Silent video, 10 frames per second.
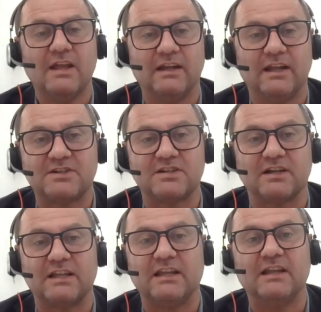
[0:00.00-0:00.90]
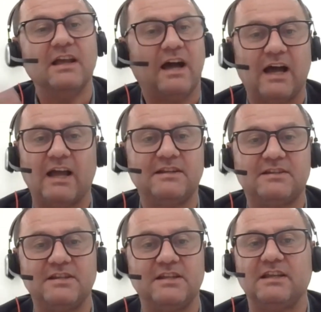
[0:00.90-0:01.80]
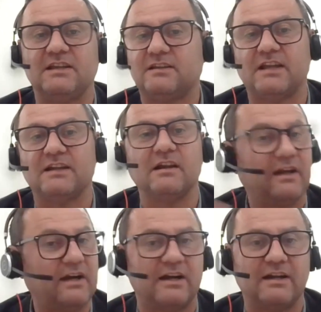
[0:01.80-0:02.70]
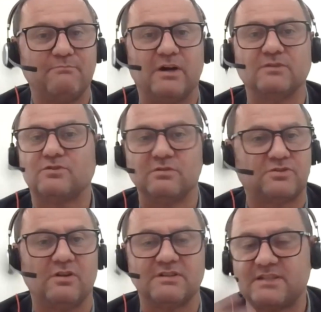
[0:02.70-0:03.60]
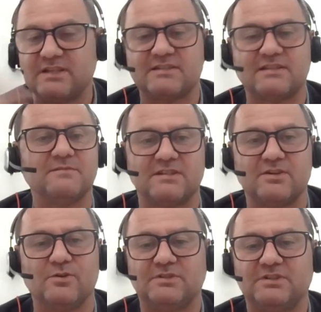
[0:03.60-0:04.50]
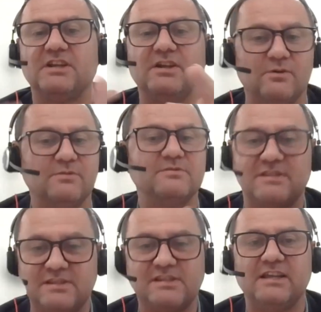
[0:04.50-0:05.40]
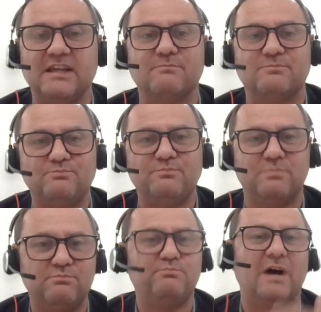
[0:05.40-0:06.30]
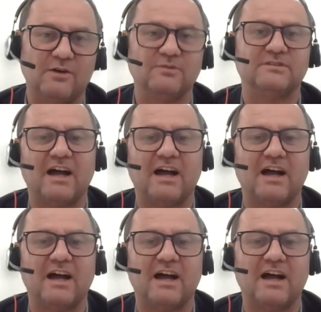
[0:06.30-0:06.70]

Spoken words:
and actually IT can learn about control systems and OT about